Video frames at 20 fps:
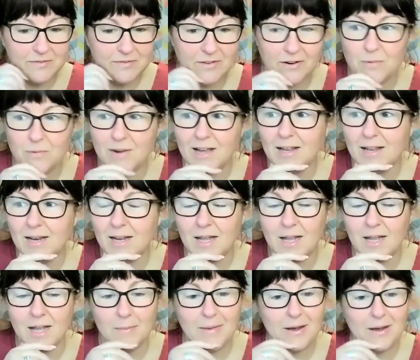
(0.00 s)
been very well
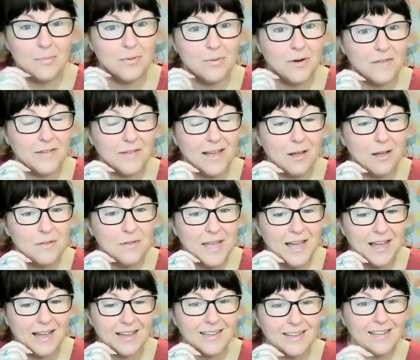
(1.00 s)
about private
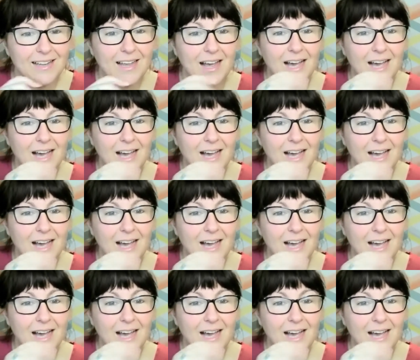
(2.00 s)
healthcare,